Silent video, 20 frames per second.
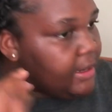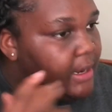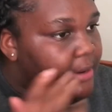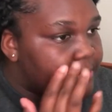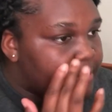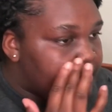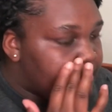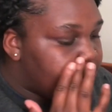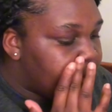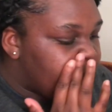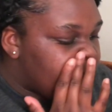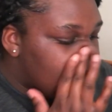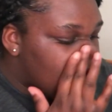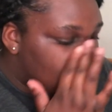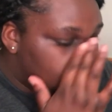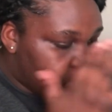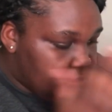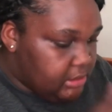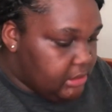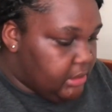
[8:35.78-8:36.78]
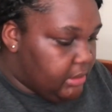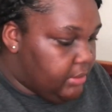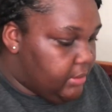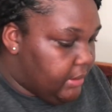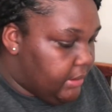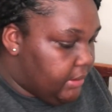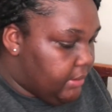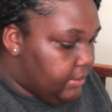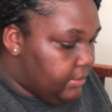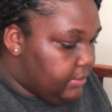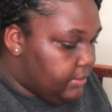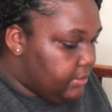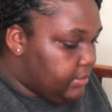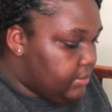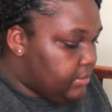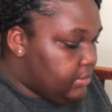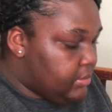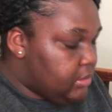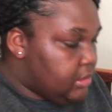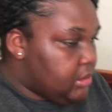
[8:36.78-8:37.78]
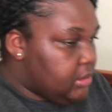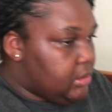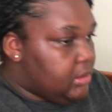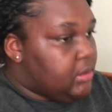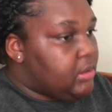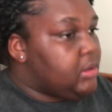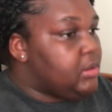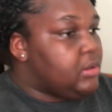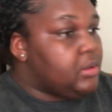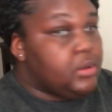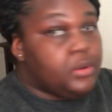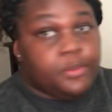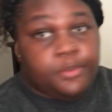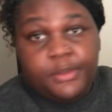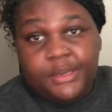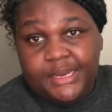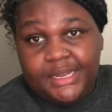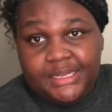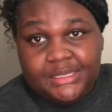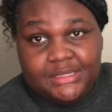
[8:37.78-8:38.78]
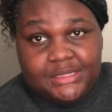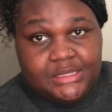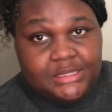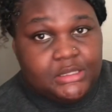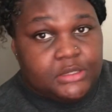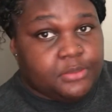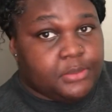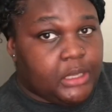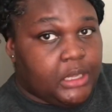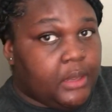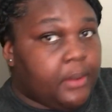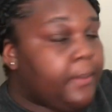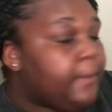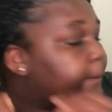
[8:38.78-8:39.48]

I won't wear hoops anyway. But that's just me.